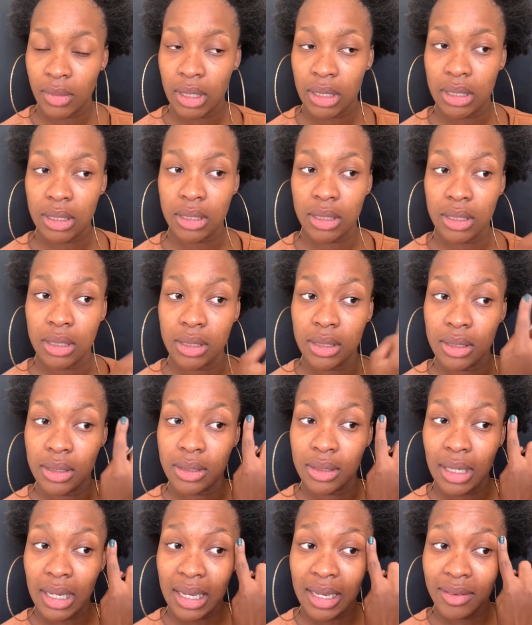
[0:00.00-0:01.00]
Jeez,
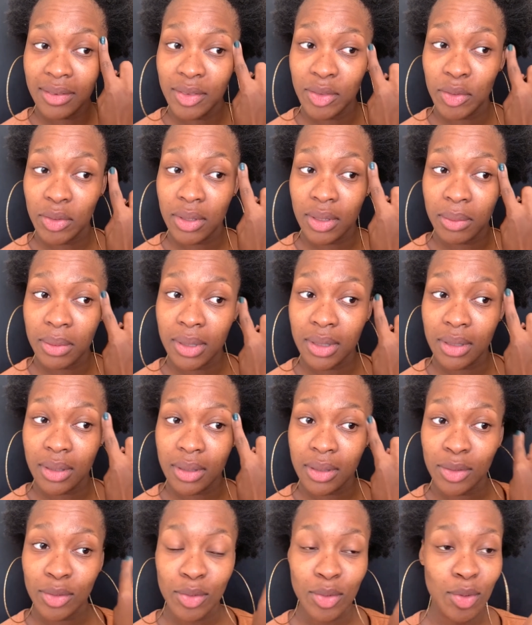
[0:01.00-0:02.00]
I haven't used the pencil
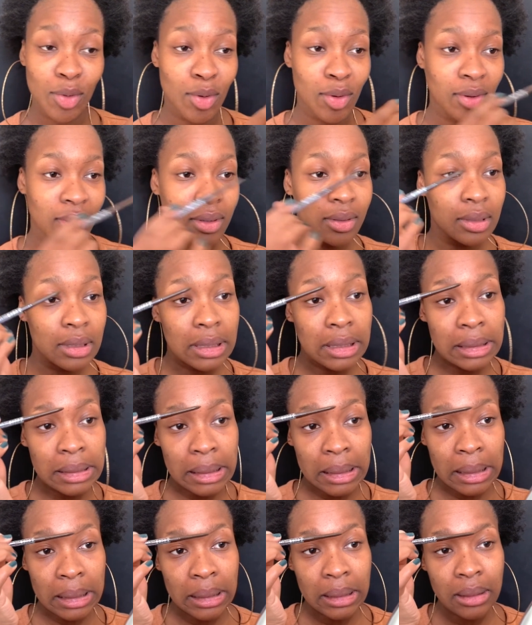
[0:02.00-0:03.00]
in so long.
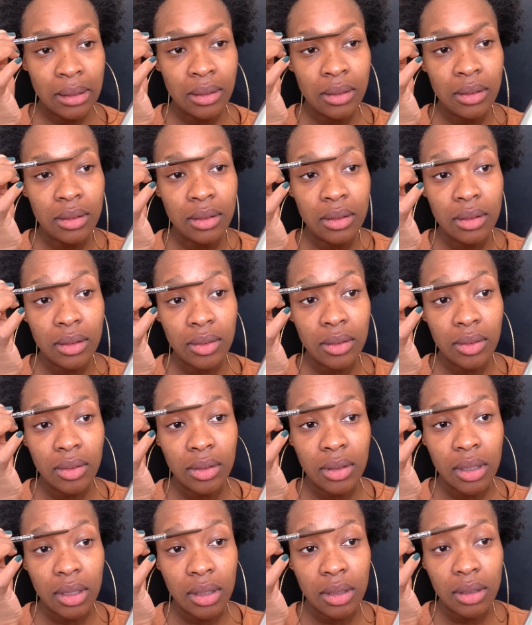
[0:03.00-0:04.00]
Oh,
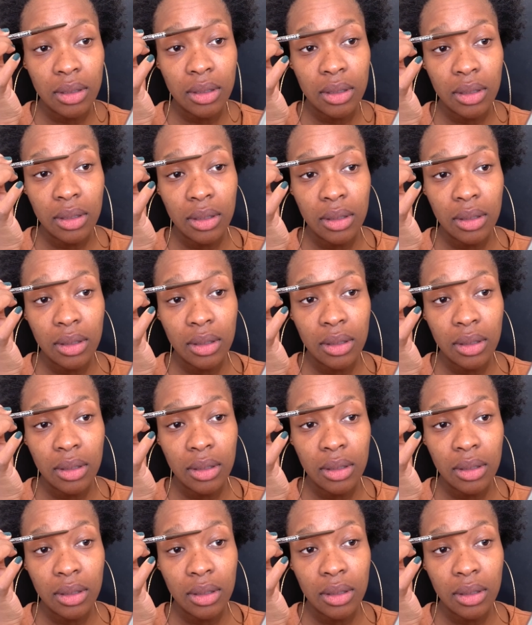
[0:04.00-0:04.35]
hectic.